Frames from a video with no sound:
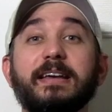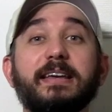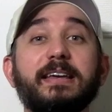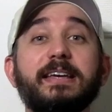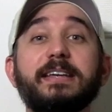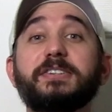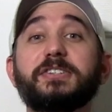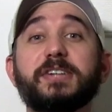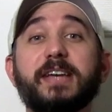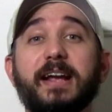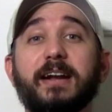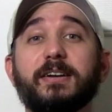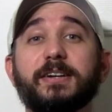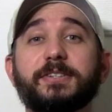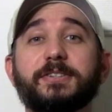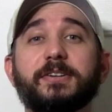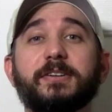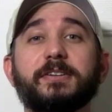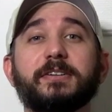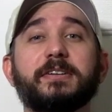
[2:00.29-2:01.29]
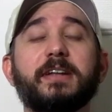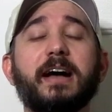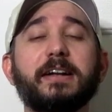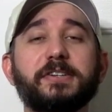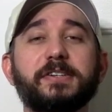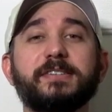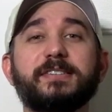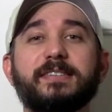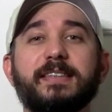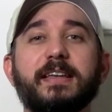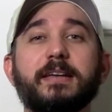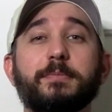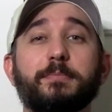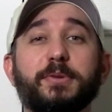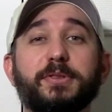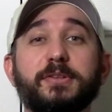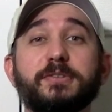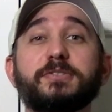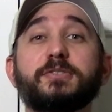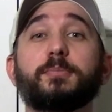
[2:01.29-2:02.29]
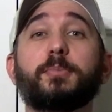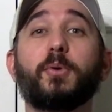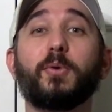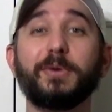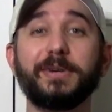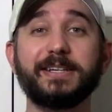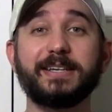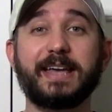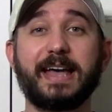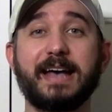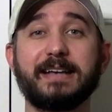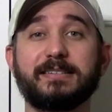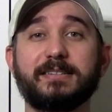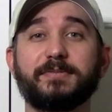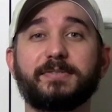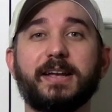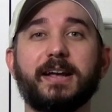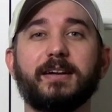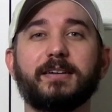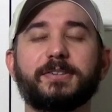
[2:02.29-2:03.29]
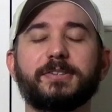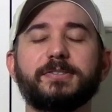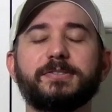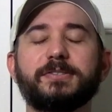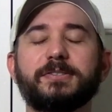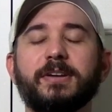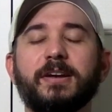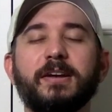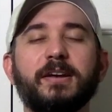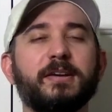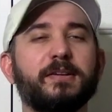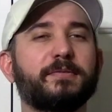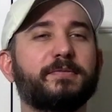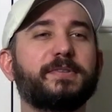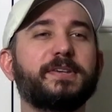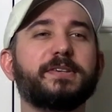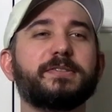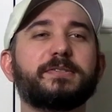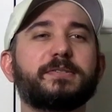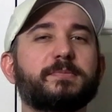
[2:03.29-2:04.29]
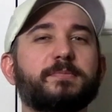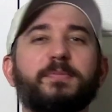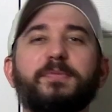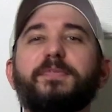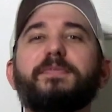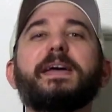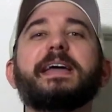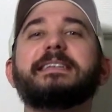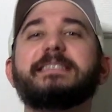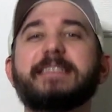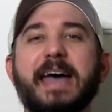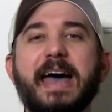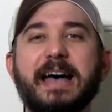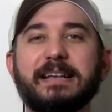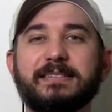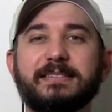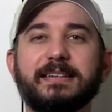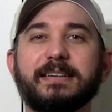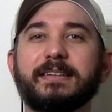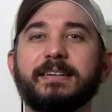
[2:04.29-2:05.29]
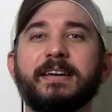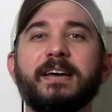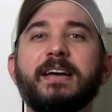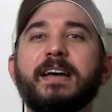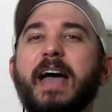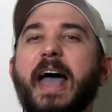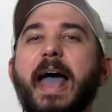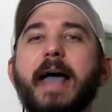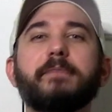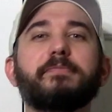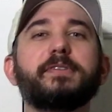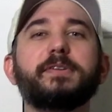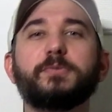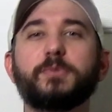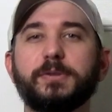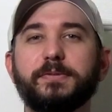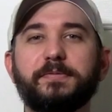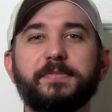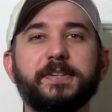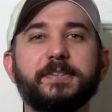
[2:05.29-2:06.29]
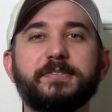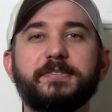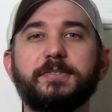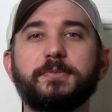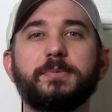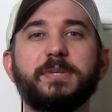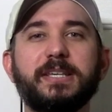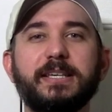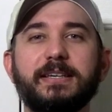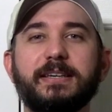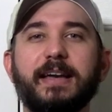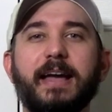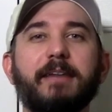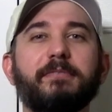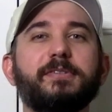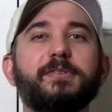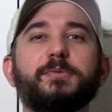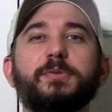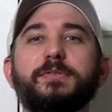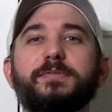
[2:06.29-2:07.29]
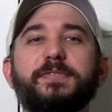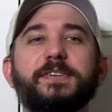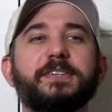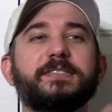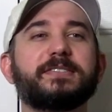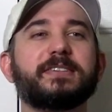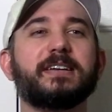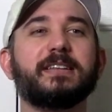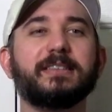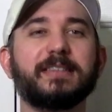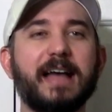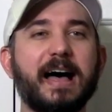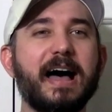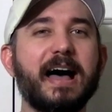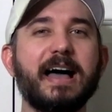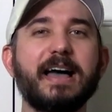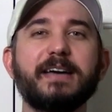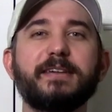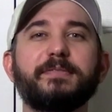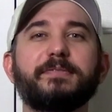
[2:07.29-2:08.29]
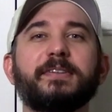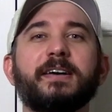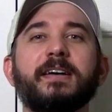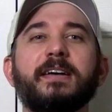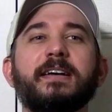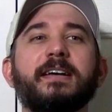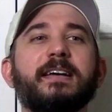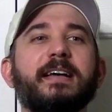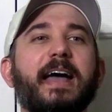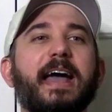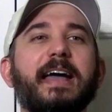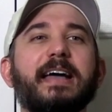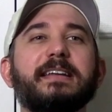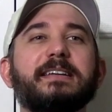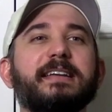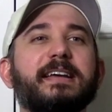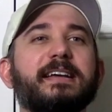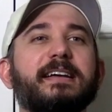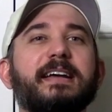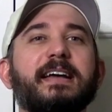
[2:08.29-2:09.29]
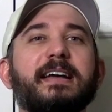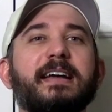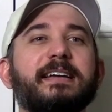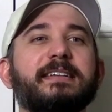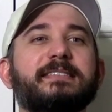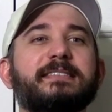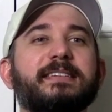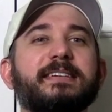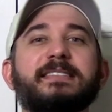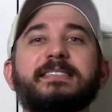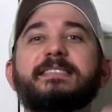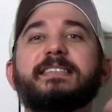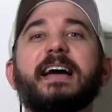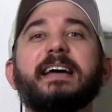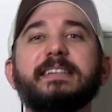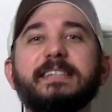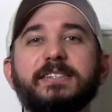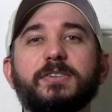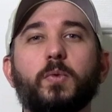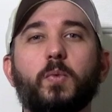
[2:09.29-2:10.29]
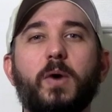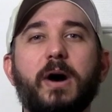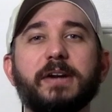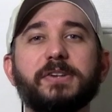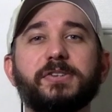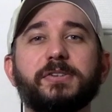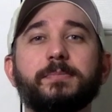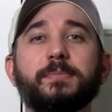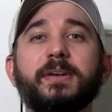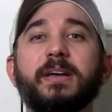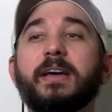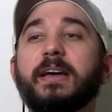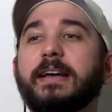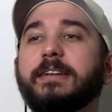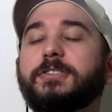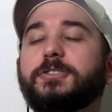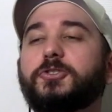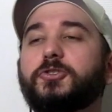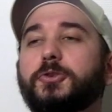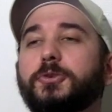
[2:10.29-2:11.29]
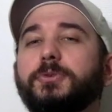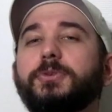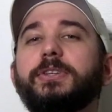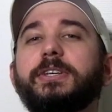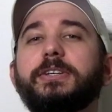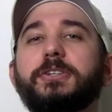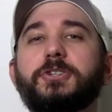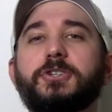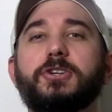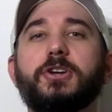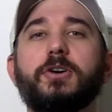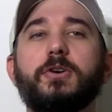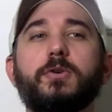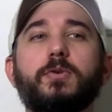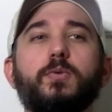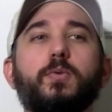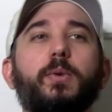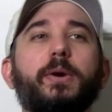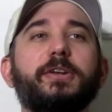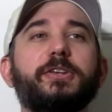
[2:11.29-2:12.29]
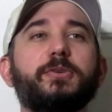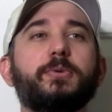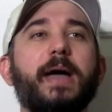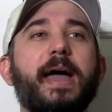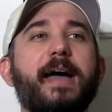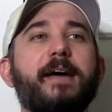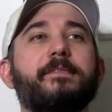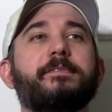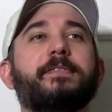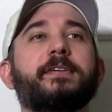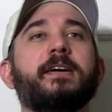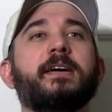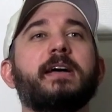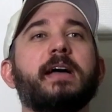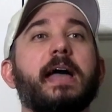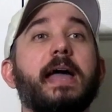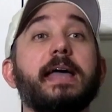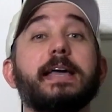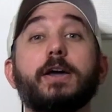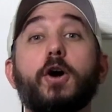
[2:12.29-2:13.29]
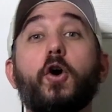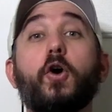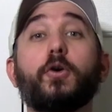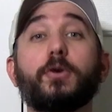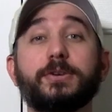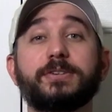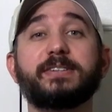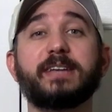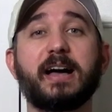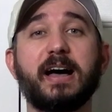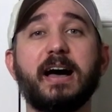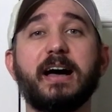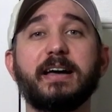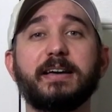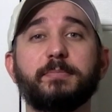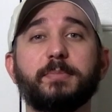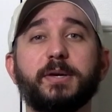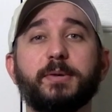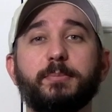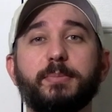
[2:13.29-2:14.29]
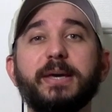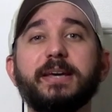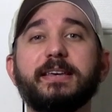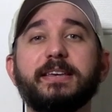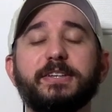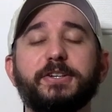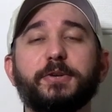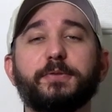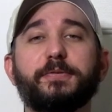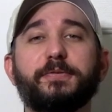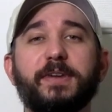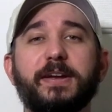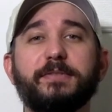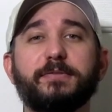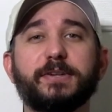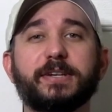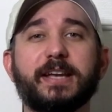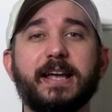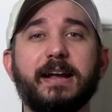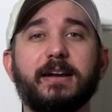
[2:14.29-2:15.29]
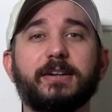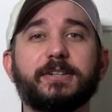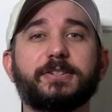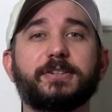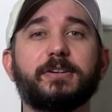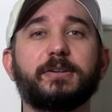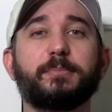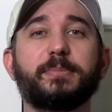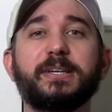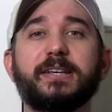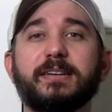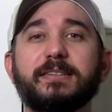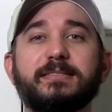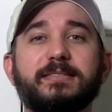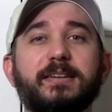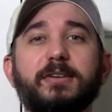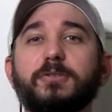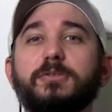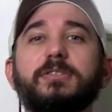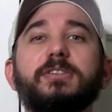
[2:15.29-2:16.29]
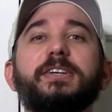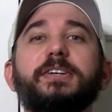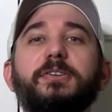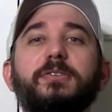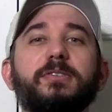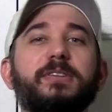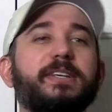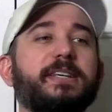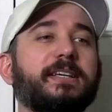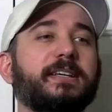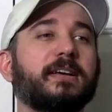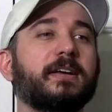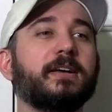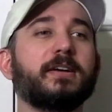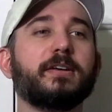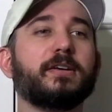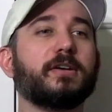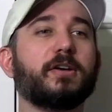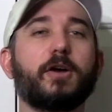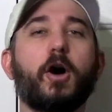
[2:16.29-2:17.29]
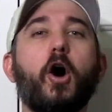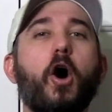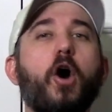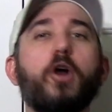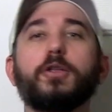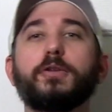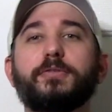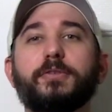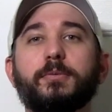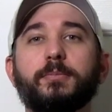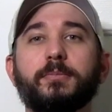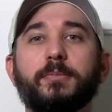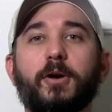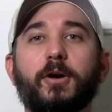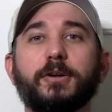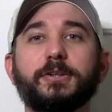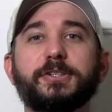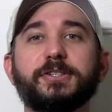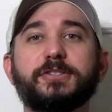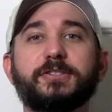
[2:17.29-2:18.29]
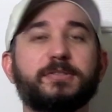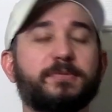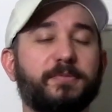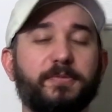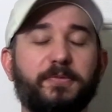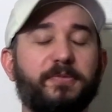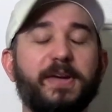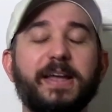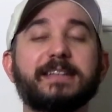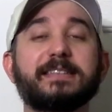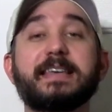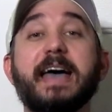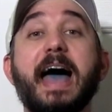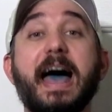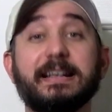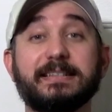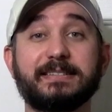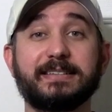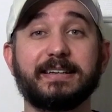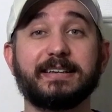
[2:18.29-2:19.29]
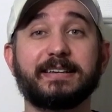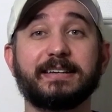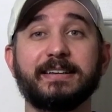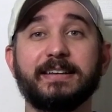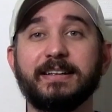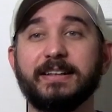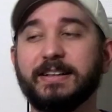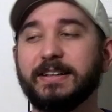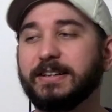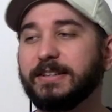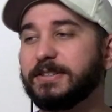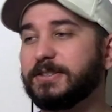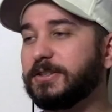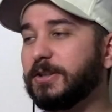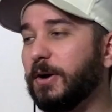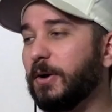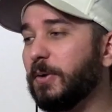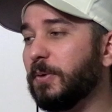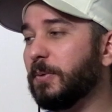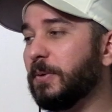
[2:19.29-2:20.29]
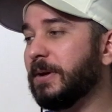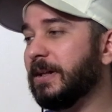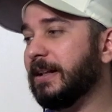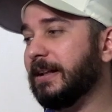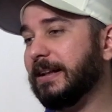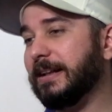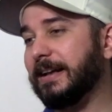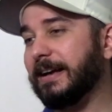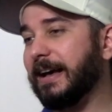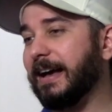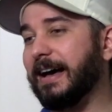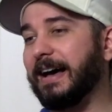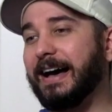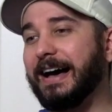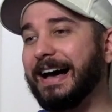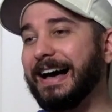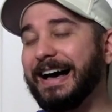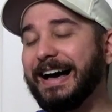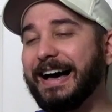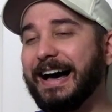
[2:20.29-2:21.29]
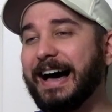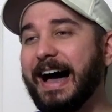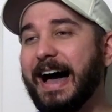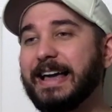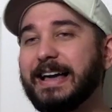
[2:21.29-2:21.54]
each character, not just them, but the supporting cast of characters, feels fantastic. Everyone feels unique, everyone feels alive, and it's exciting to watch them. It's truly a show where you have a hard time picking your favorite character because they're literally all of them are just fantastic. So I